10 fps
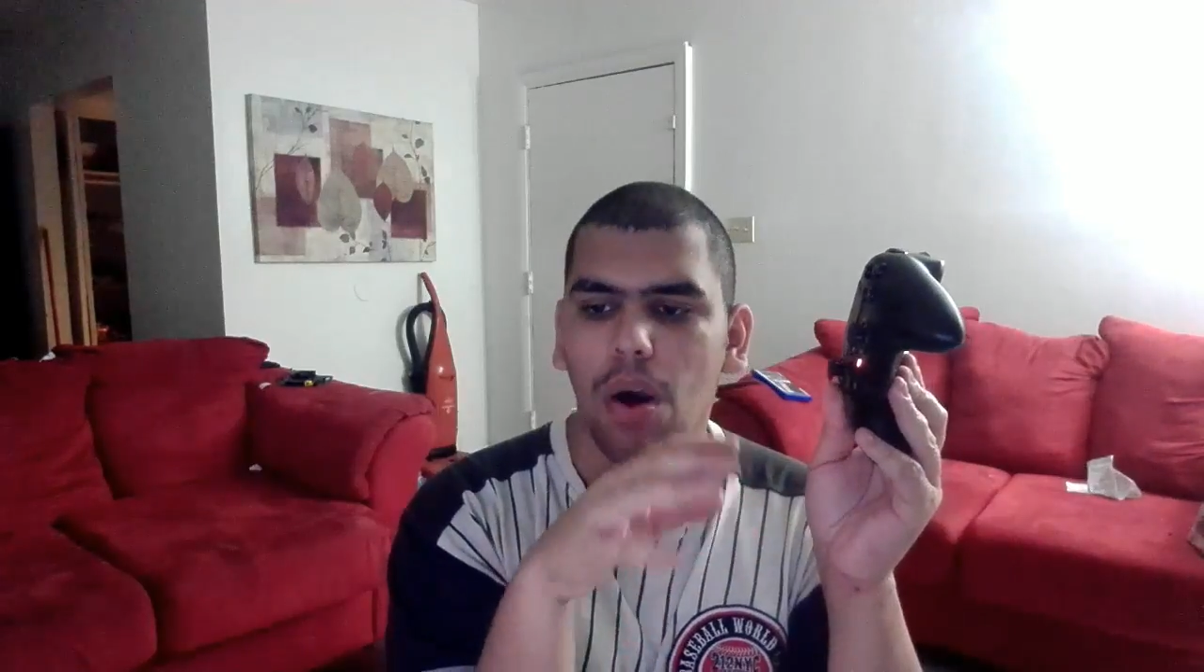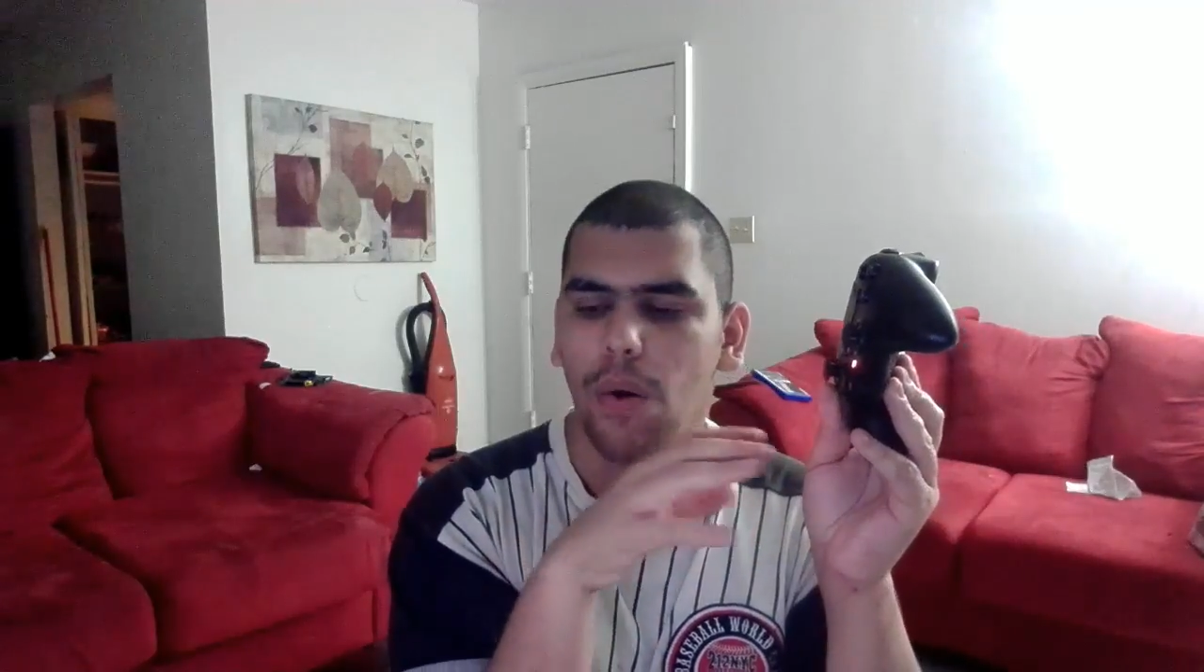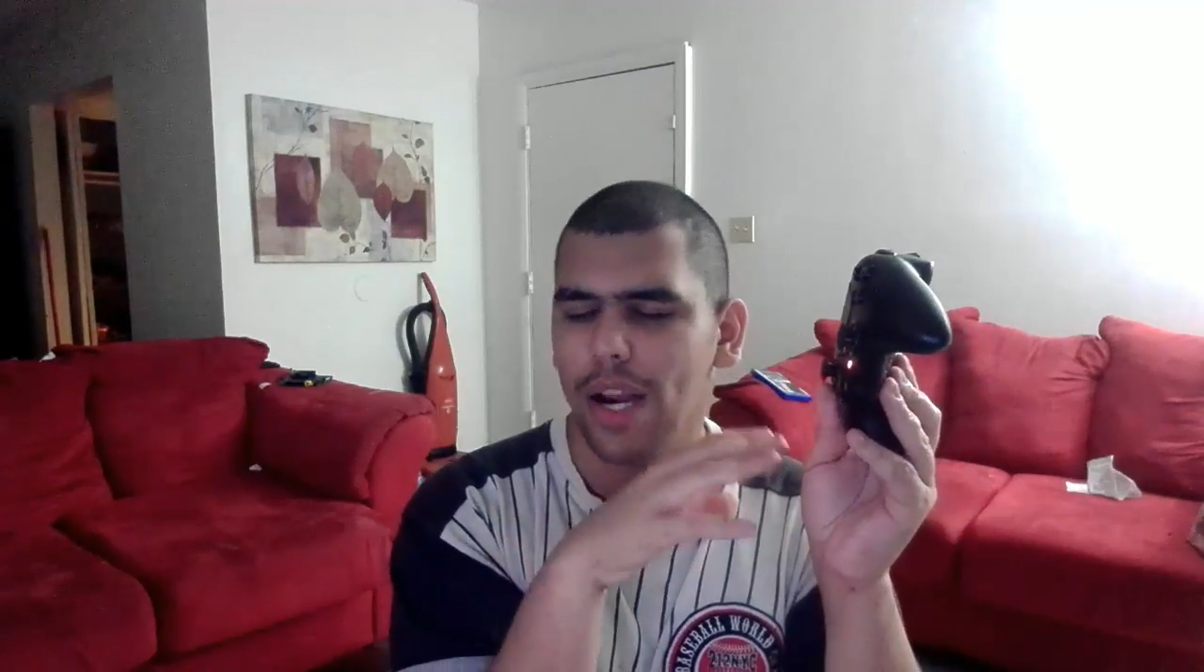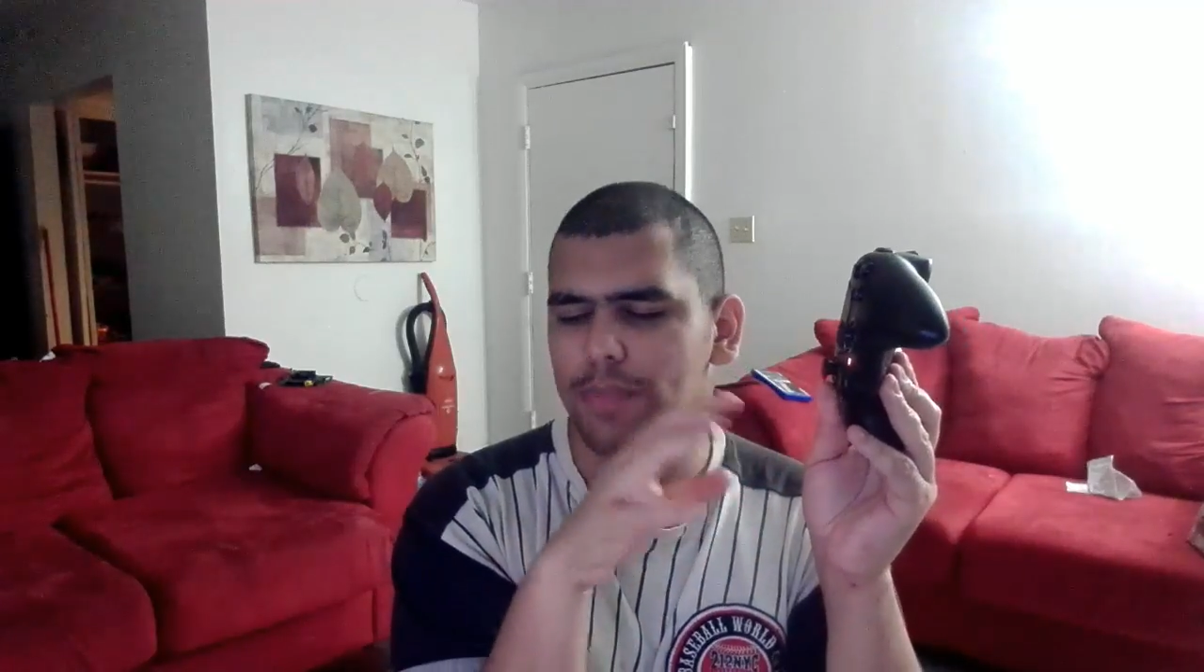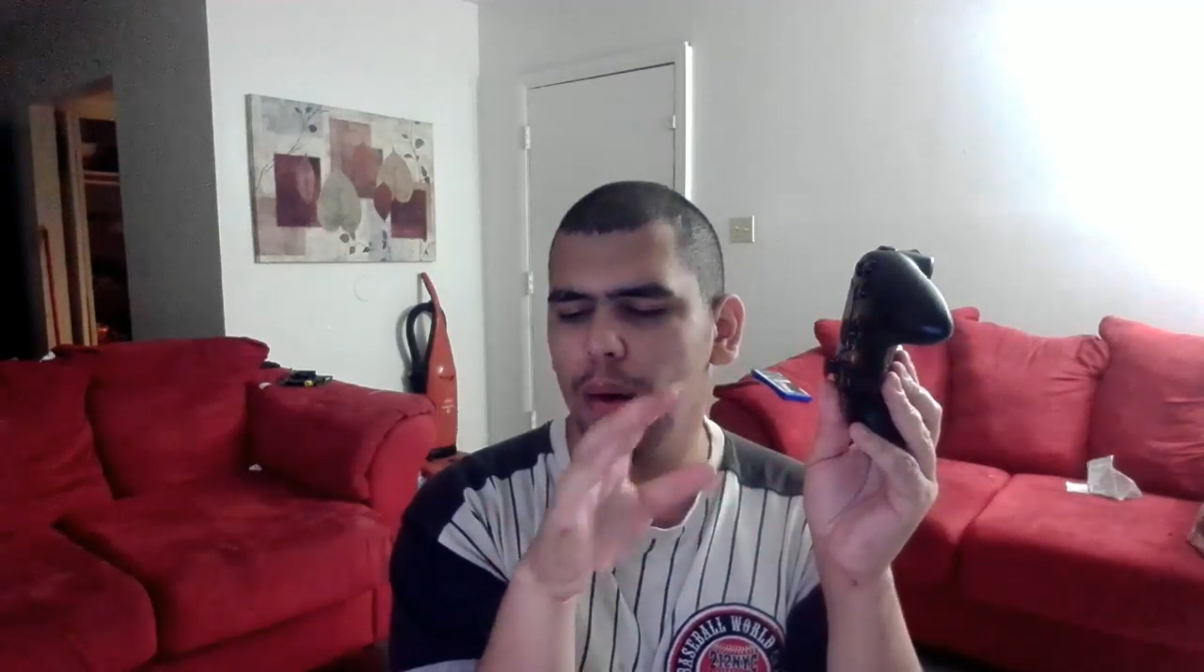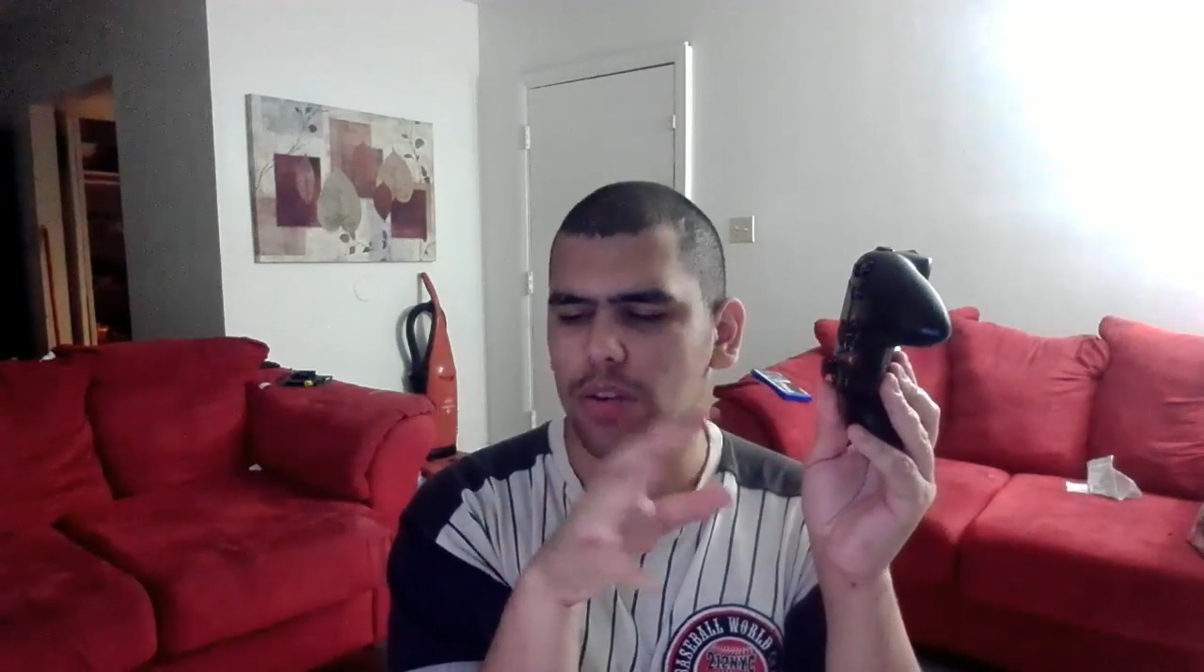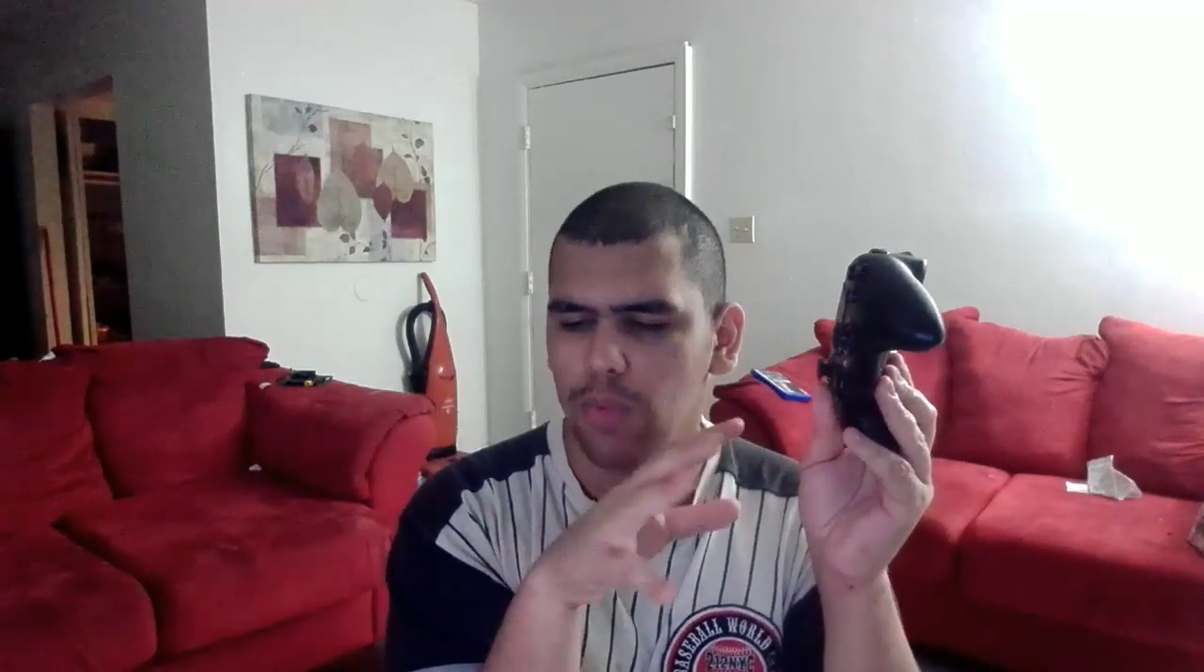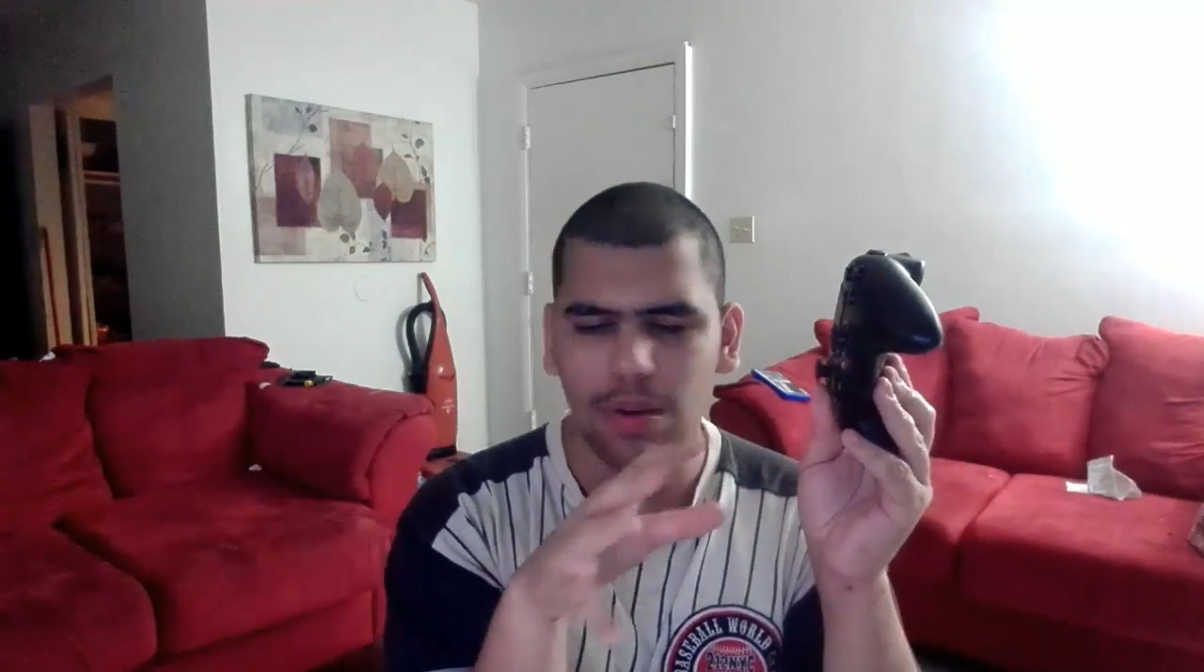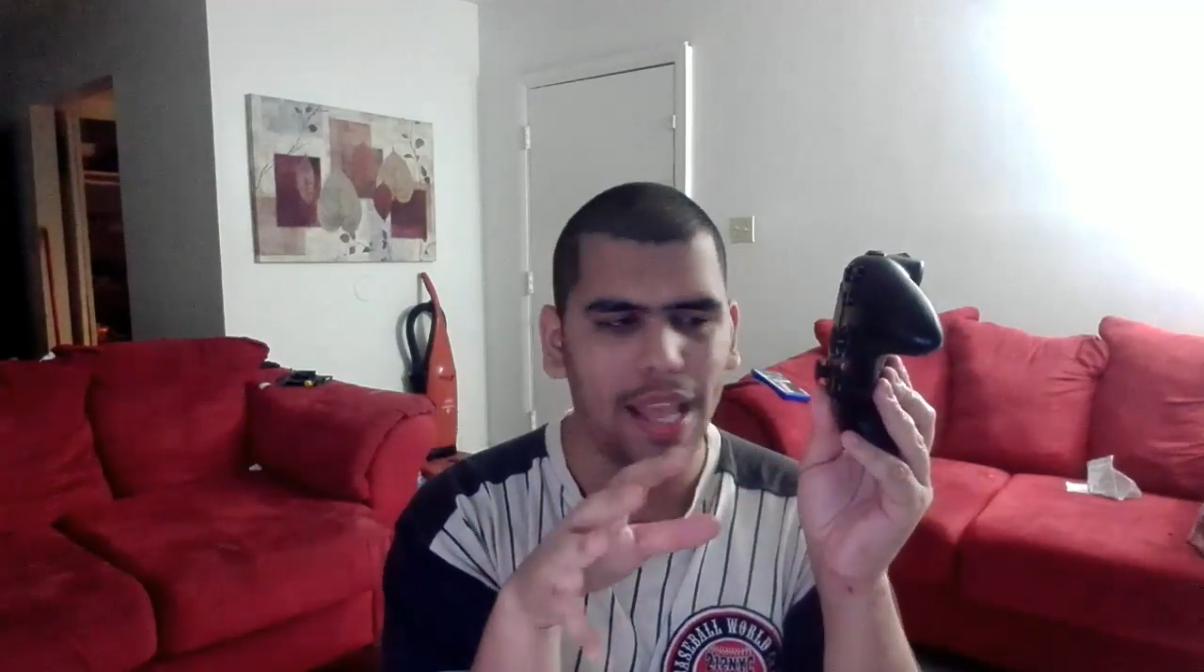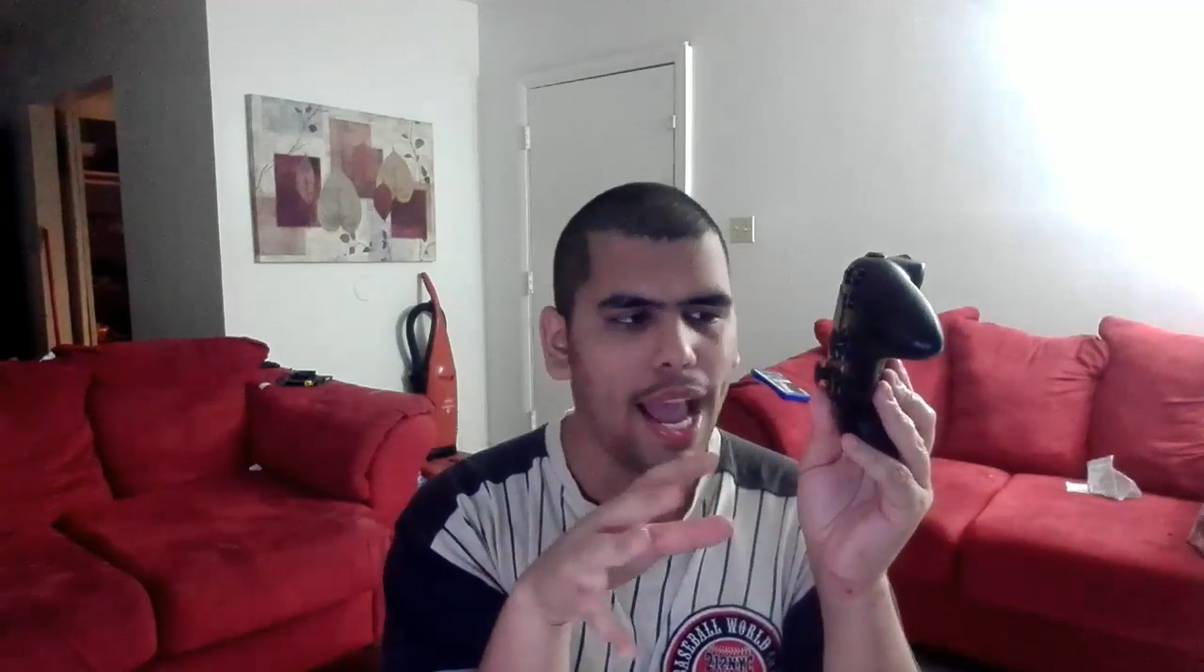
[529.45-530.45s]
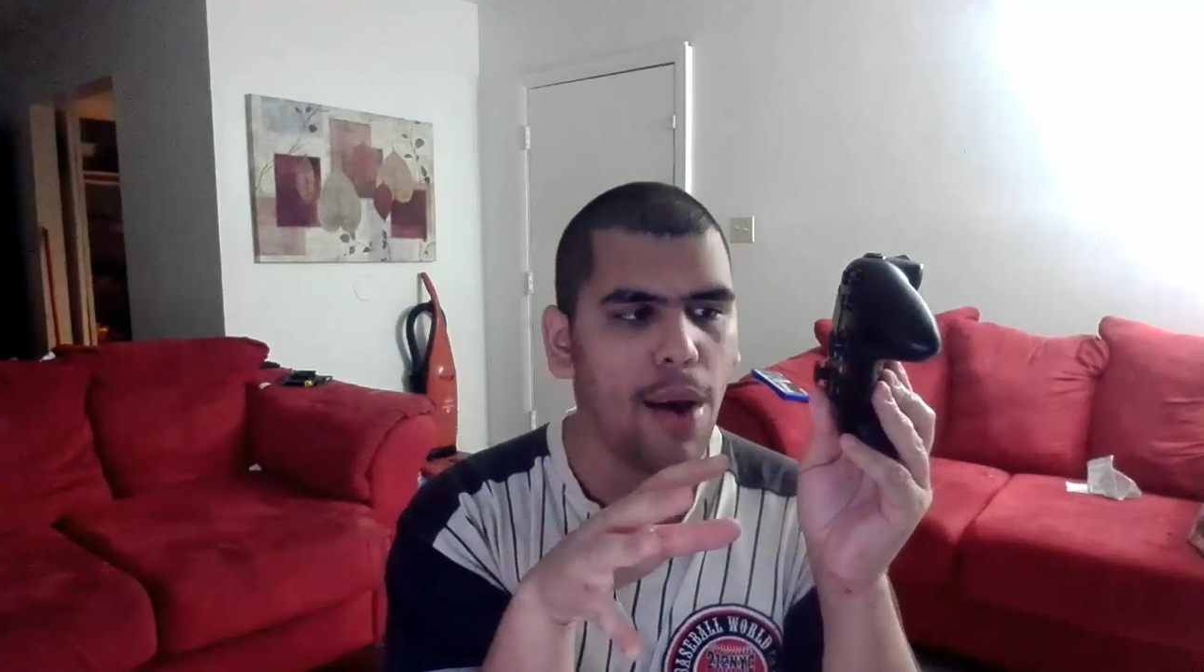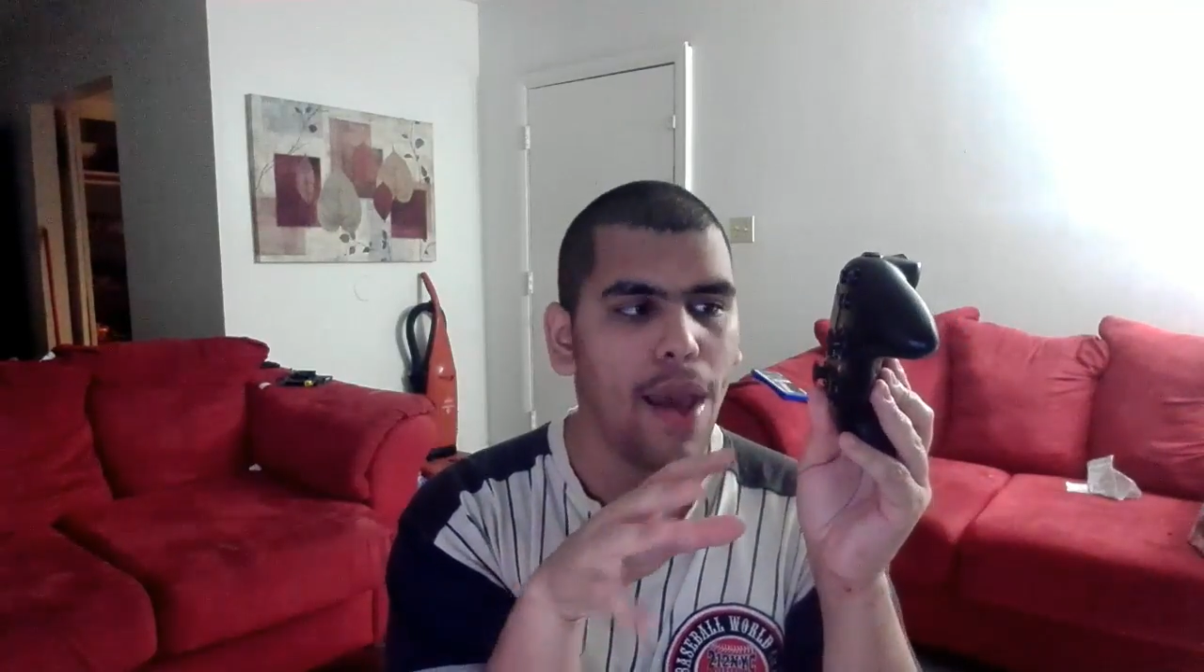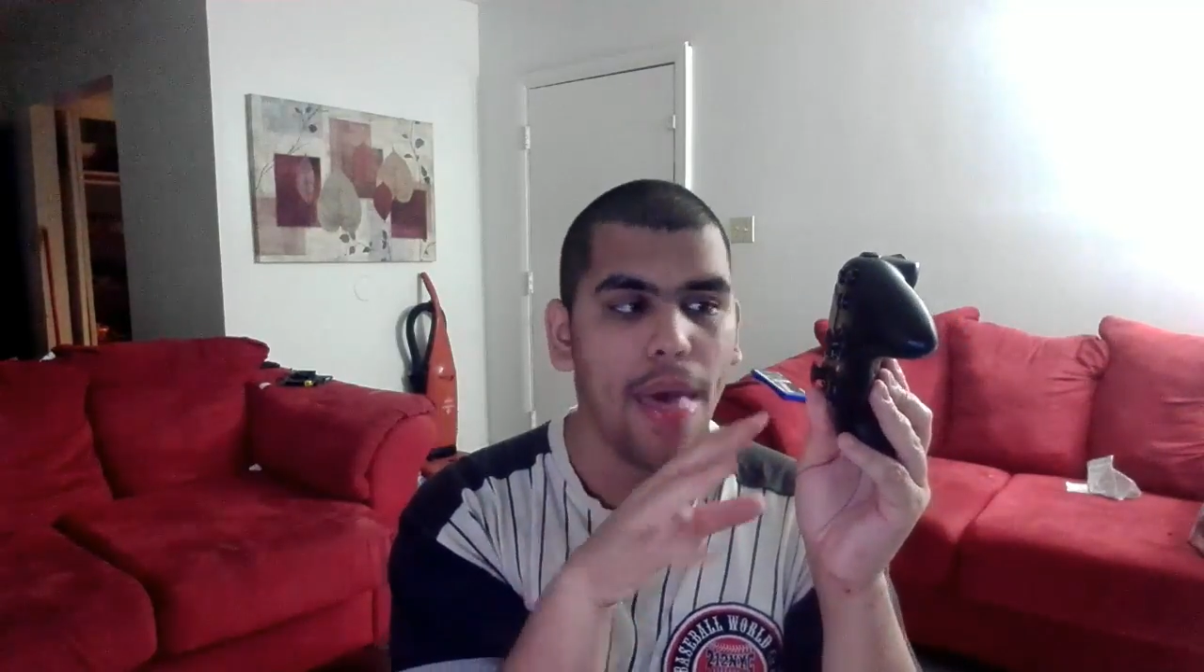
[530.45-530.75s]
or Xbox One layout,